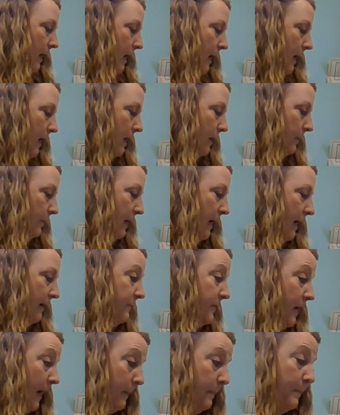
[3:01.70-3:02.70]
Um,
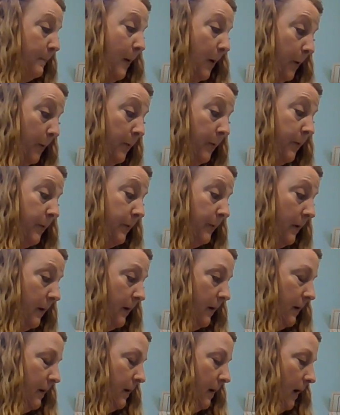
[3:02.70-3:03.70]
I've done both.
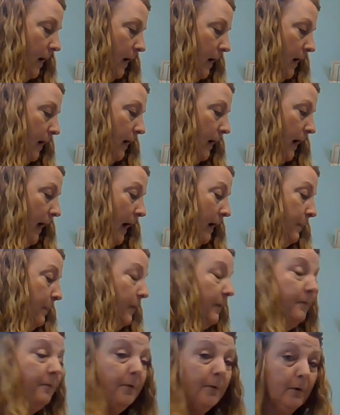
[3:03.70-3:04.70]
Uh, I
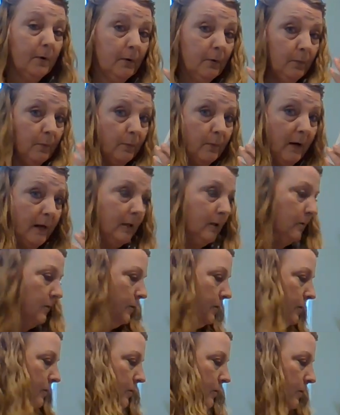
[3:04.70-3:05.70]
prefer
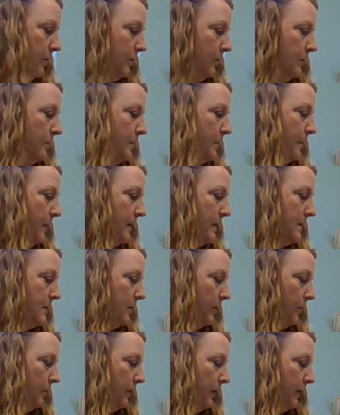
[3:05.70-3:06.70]
regular glue, but
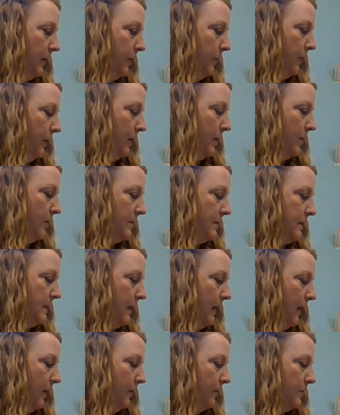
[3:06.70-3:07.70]
certainly you can use
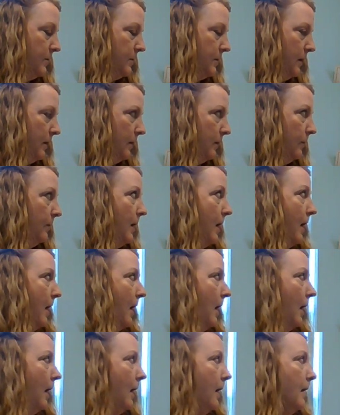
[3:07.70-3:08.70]
the other. So
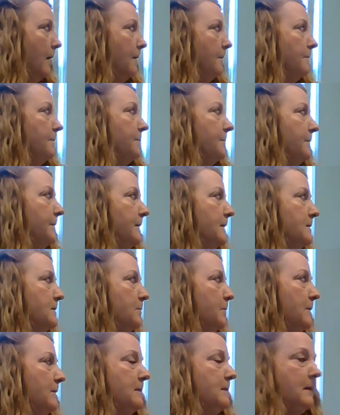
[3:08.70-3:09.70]
um,
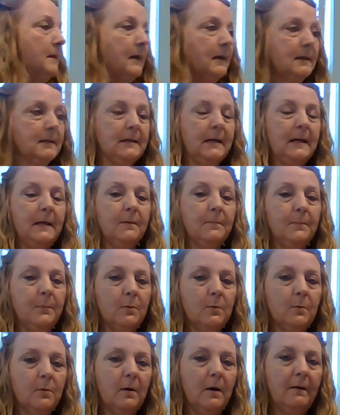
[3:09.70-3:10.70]
this was an
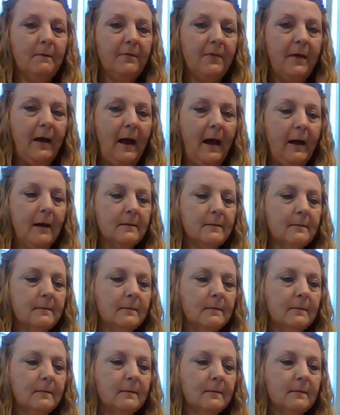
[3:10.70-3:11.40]
example of that.